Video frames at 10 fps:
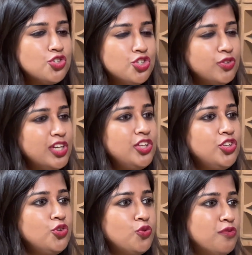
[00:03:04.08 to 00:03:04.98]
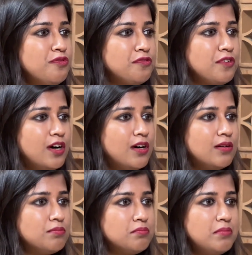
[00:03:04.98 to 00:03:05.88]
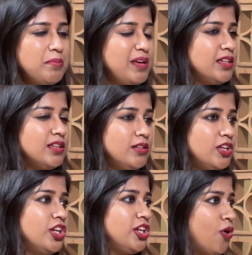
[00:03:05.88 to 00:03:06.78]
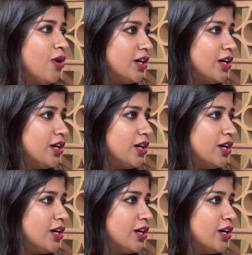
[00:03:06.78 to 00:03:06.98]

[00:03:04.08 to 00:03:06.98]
do you think you've maybe in your